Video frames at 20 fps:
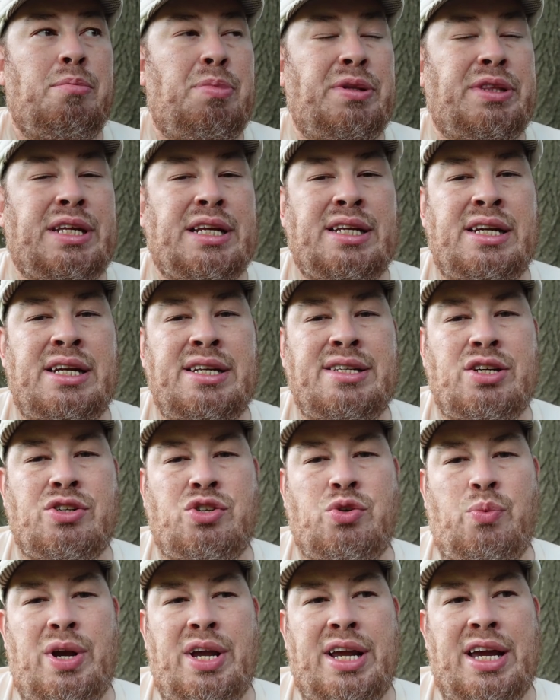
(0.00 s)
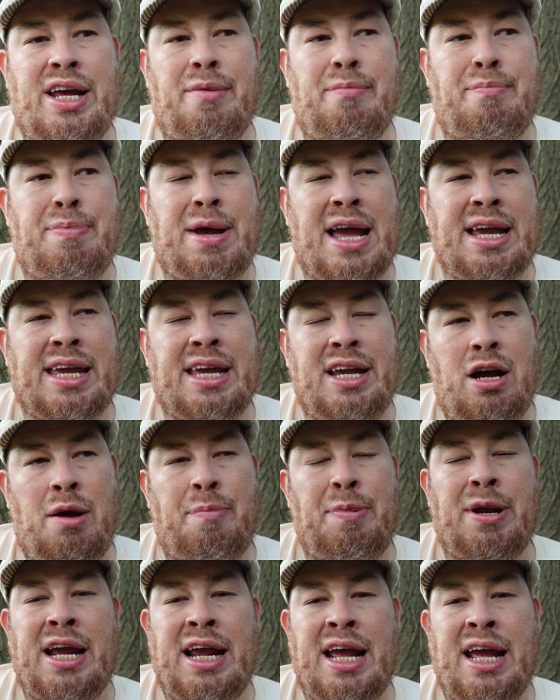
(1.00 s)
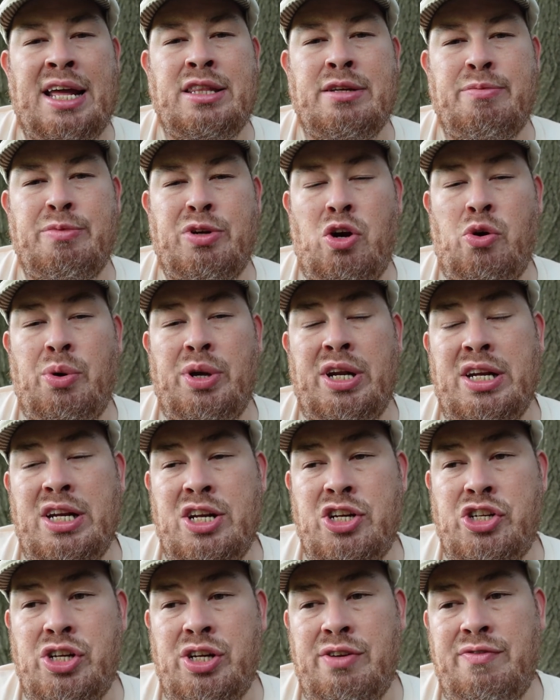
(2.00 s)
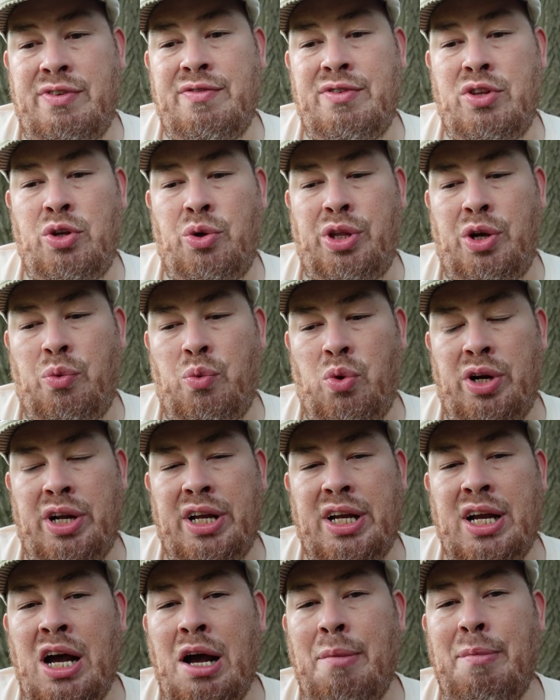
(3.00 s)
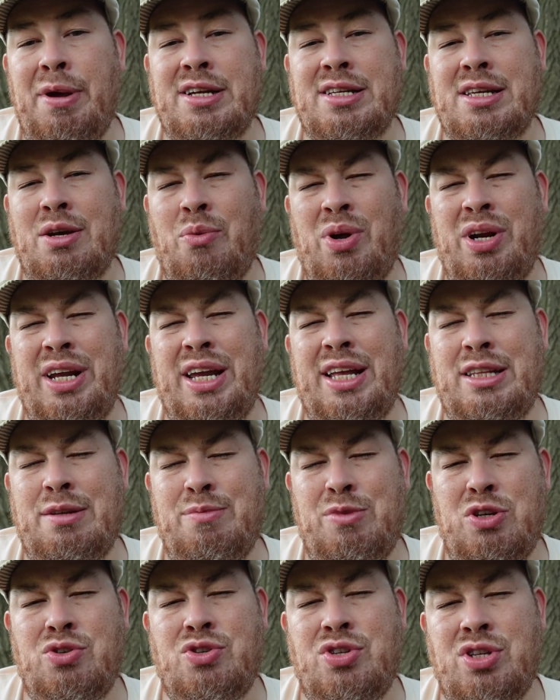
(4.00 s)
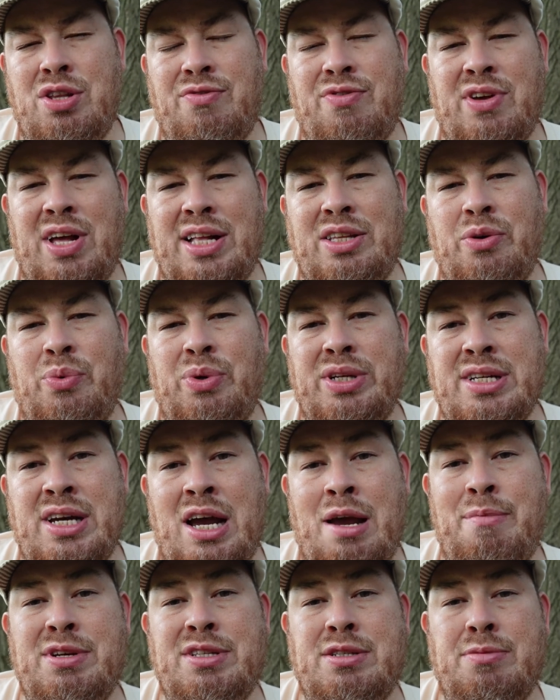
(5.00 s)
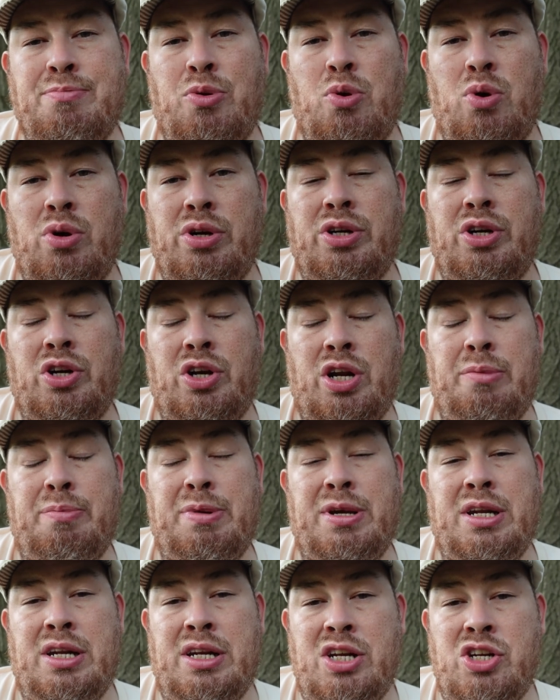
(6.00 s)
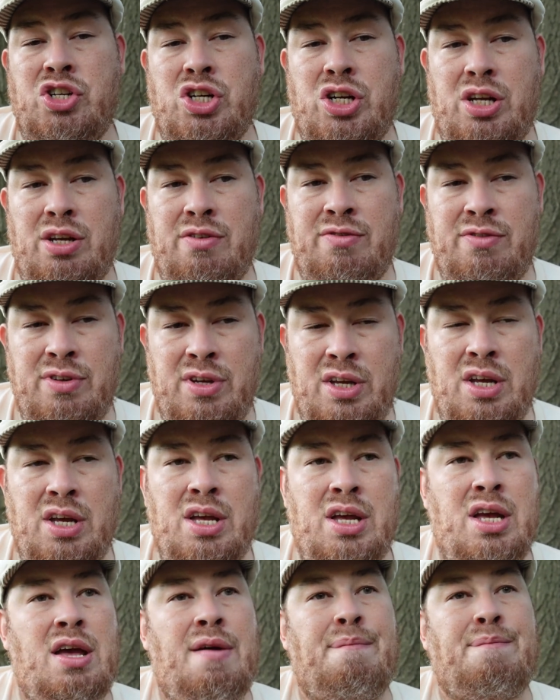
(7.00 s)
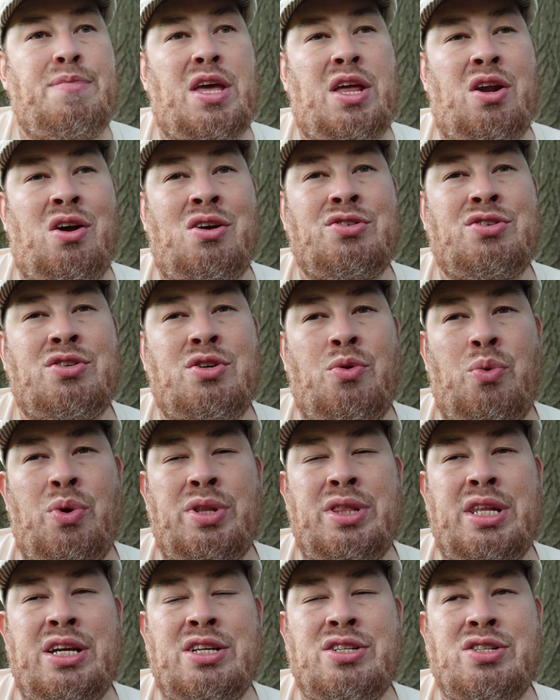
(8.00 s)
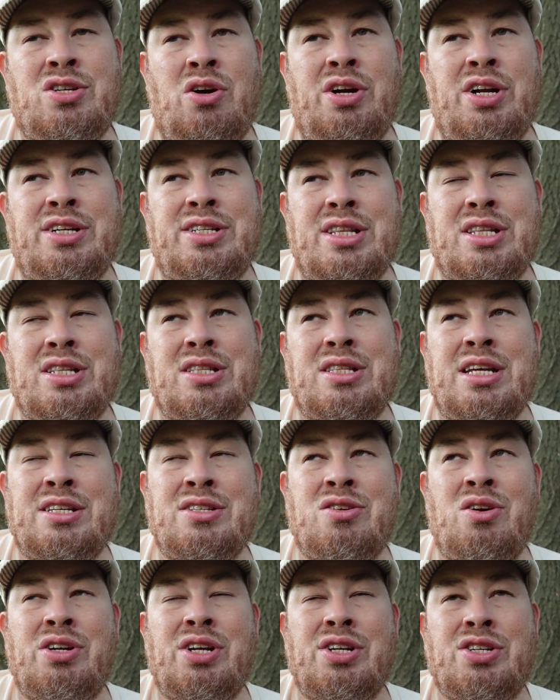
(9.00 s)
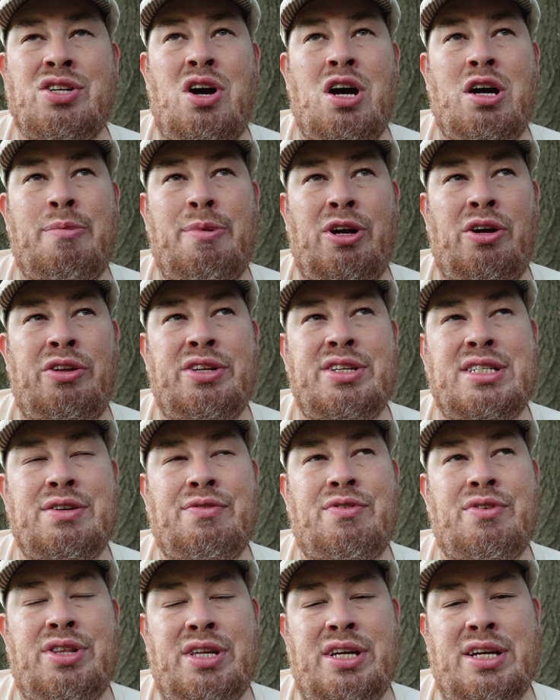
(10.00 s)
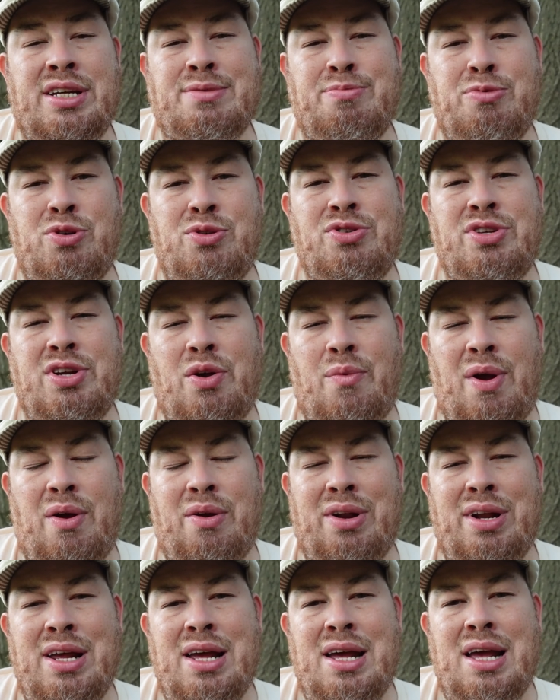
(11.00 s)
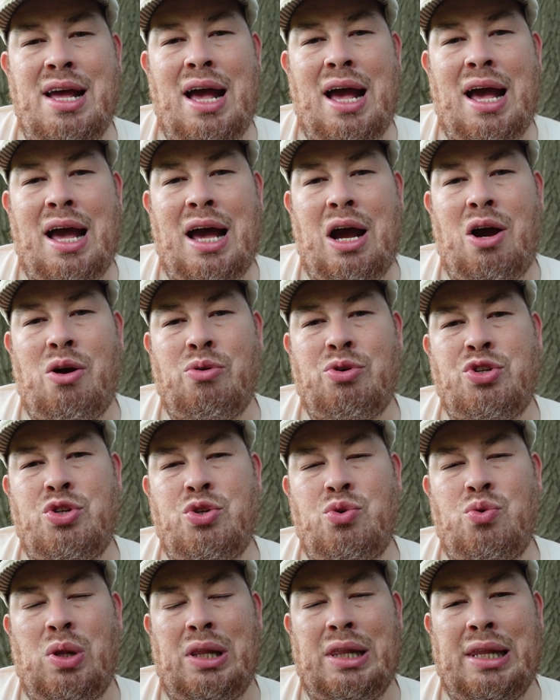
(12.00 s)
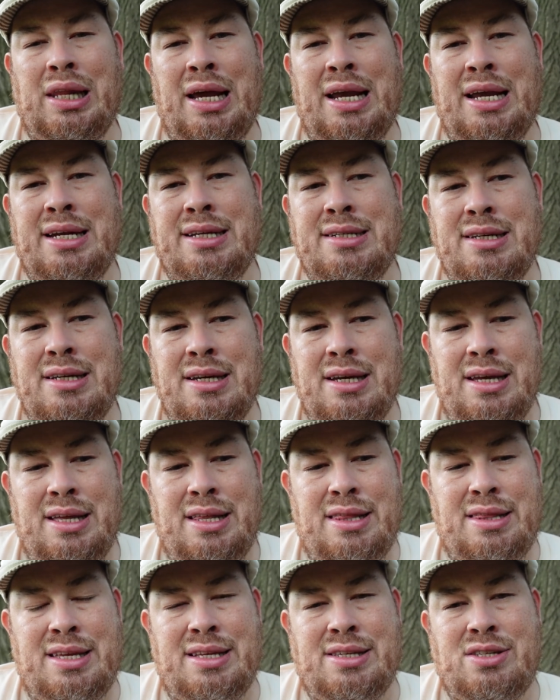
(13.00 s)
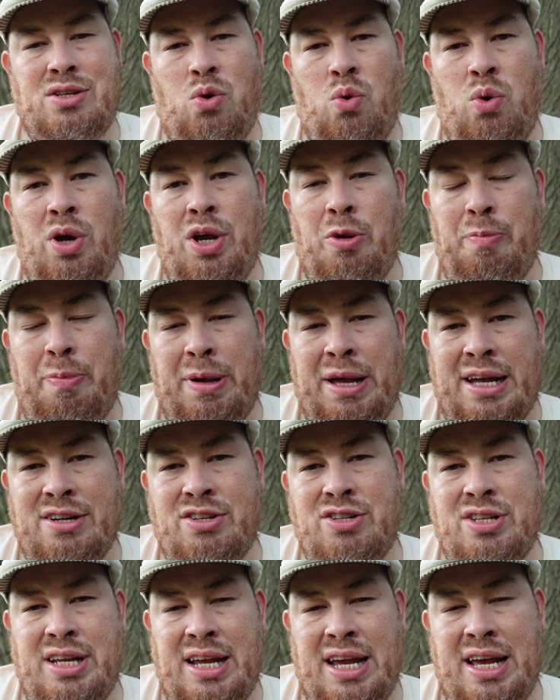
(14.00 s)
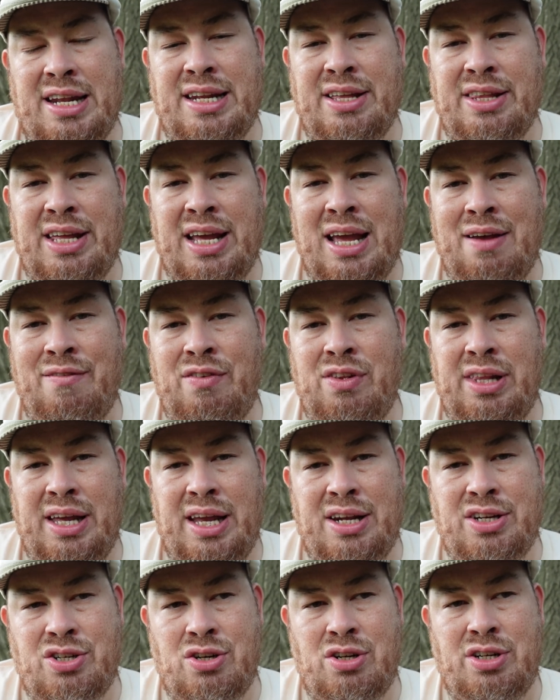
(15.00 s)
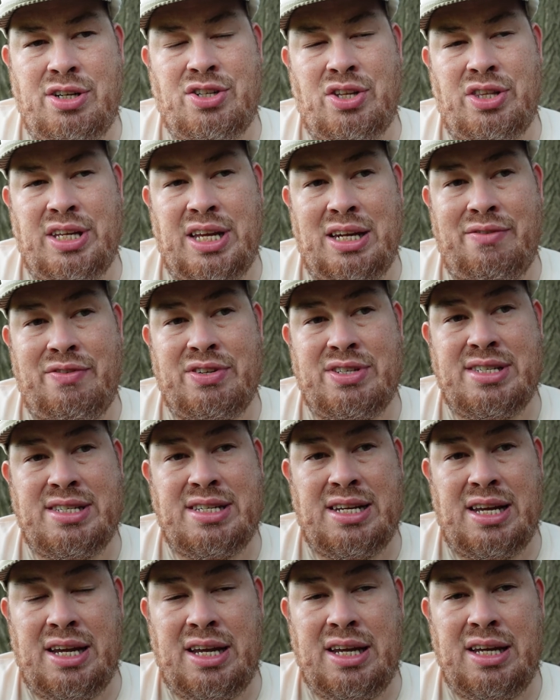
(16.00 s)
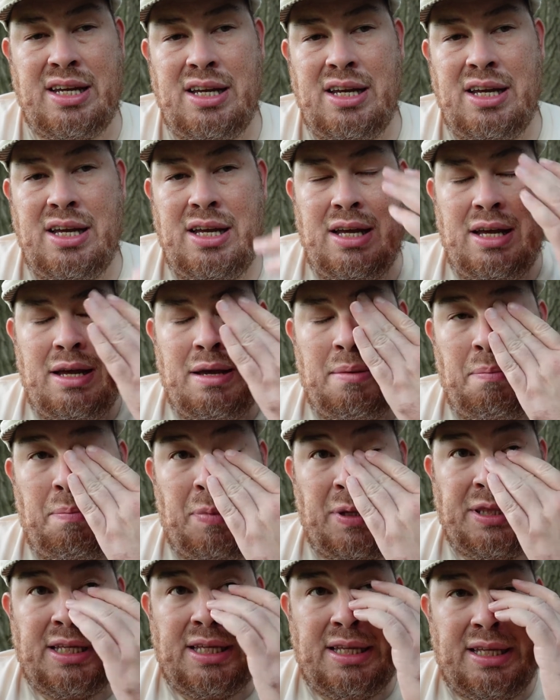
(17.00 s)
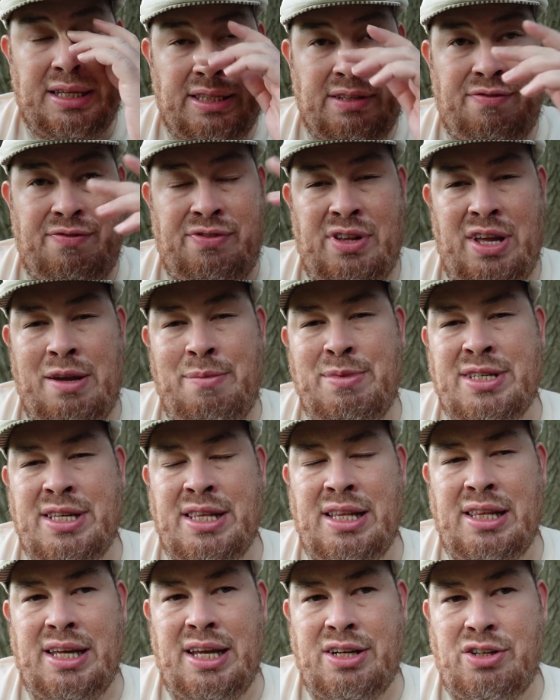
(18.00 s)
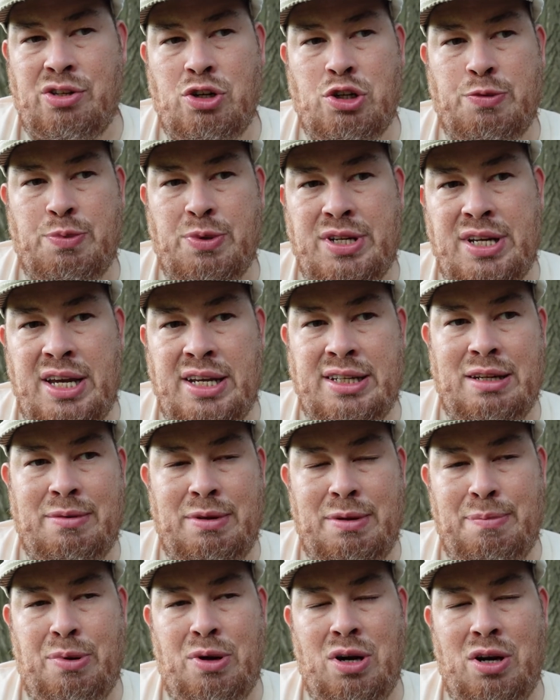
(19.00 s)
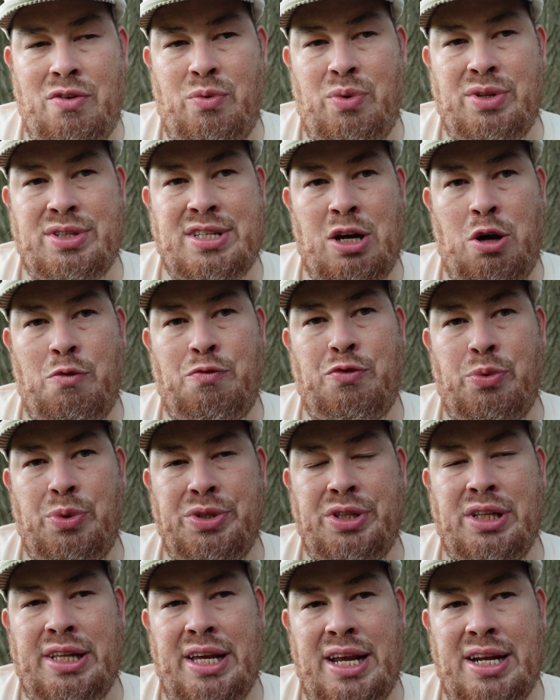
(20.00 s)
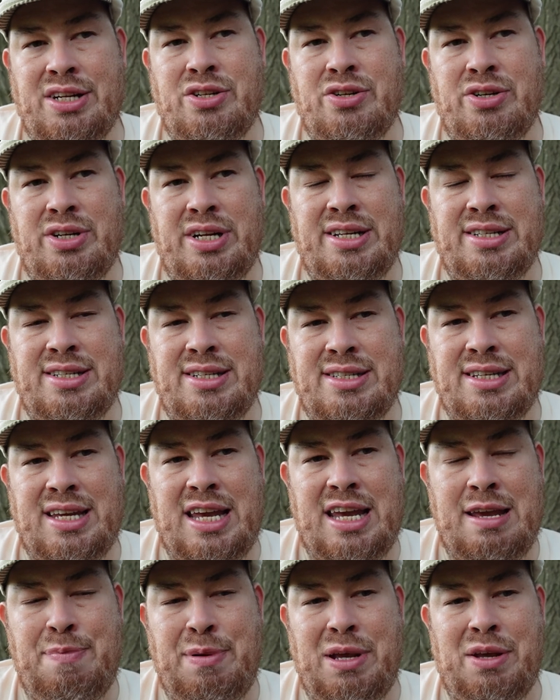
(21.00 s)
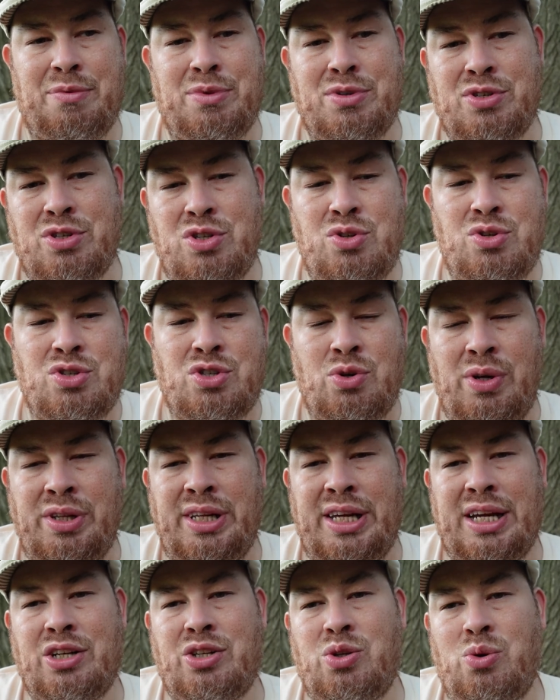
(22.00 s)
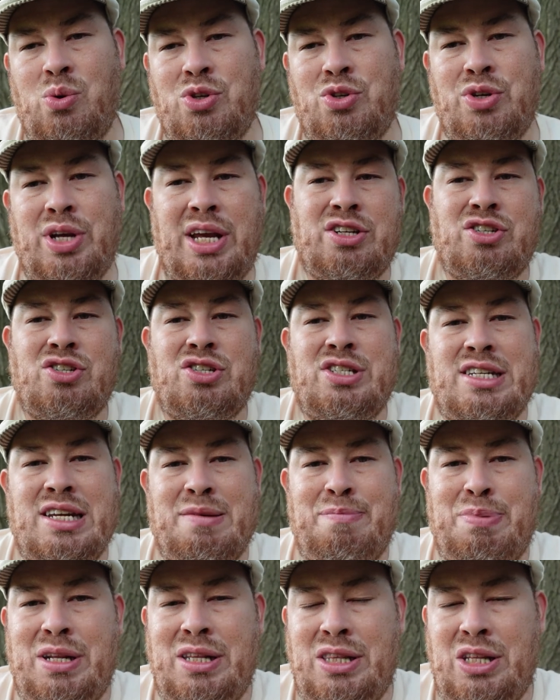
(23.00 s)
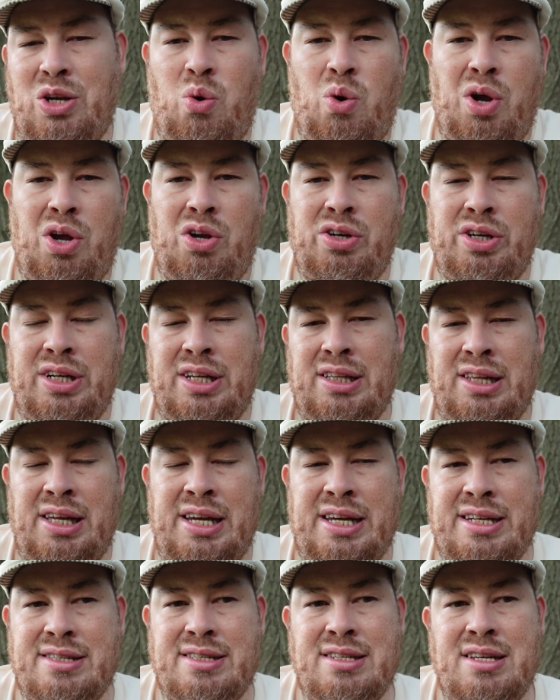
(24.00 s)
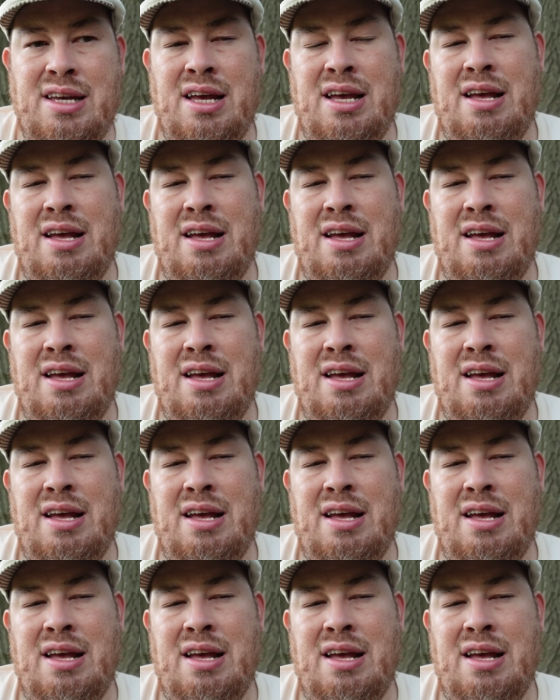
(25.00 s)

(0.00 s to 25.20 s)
but they did it in such a way, kind of backing up, and I had them go in initiative even though they weren't in combat, because I want to get them used to the fact that when timing's important, you're going to be in initiative. And also, when they started to they started to talk about all these different things, mostly around how to light this oil patch they had. Now they have a lantern, it's on the end of a stick, but the, the flame inside the lantern is protected. I mean, part of what's helpful with the lantern is it's keeping everything, so, you, so unlike a torch, you can't just dip it in the oil and it lights.